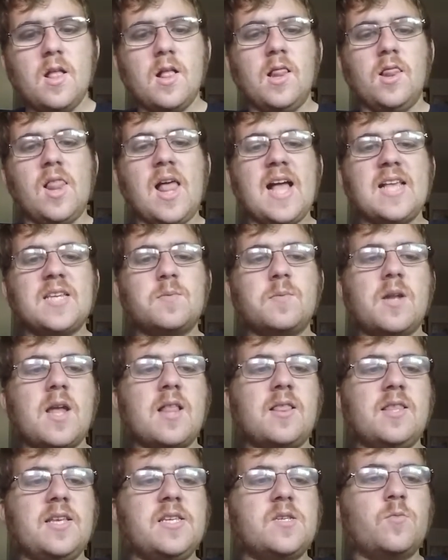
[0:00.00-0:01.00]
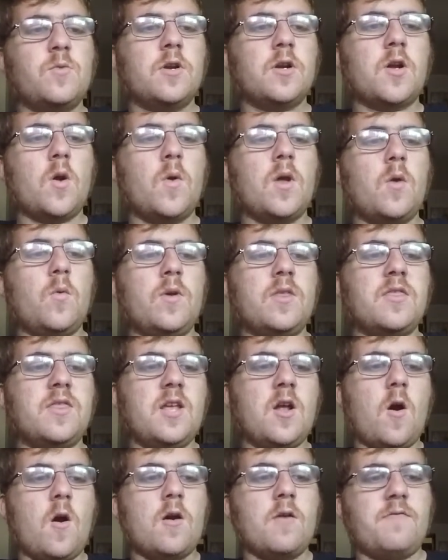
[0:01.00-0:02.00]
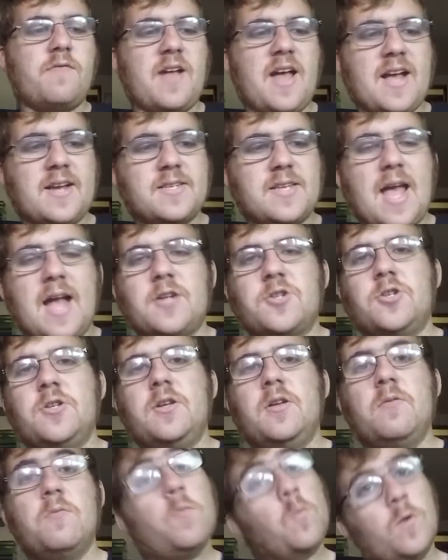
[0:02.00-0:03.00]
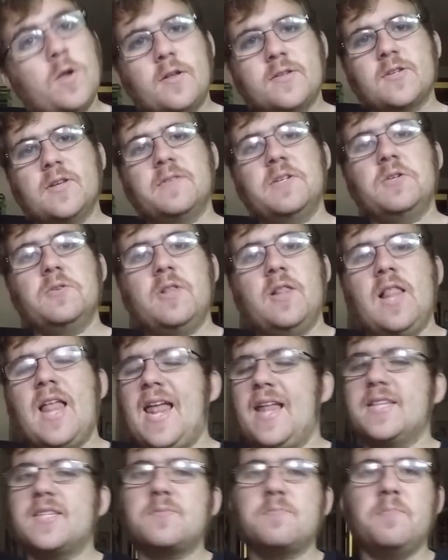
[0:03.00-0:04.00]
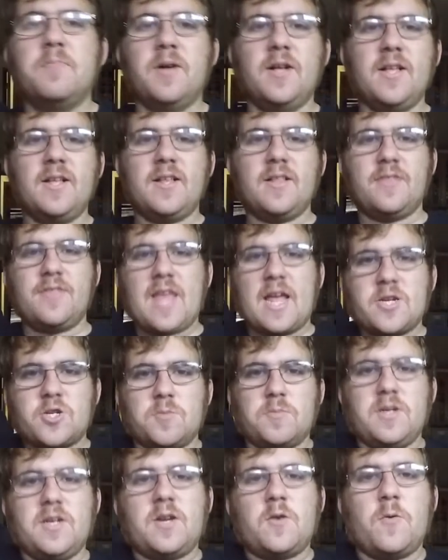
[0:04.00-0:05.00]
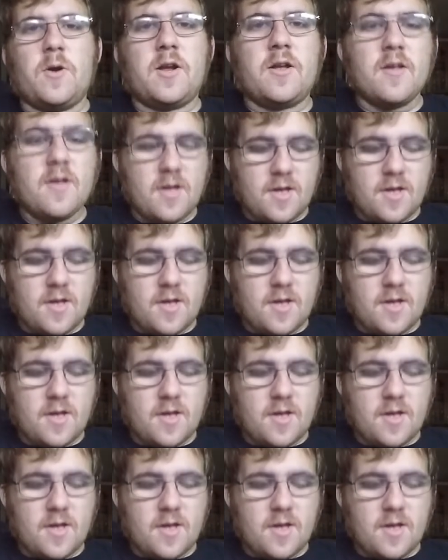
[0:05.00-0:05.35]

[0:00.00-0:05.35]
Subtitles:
Last but not least, we're going with the artifacts. Actually, we also have to do the lands, but that should be quick.